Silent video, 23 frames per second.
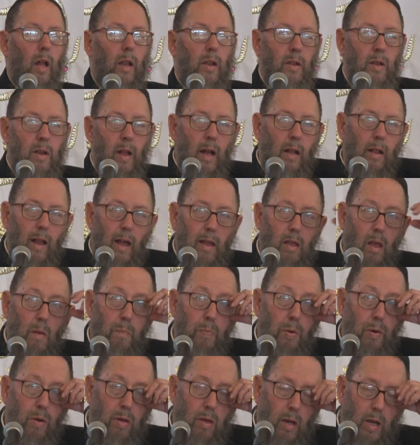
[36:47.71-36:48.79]
None less a
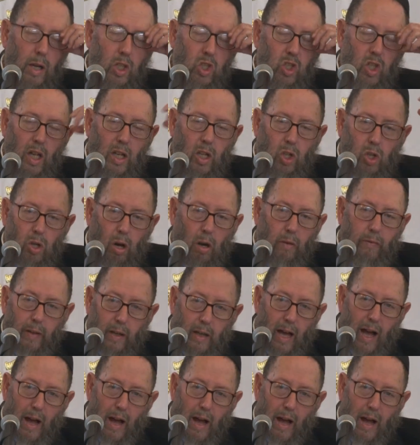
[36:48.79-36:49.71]
personage than David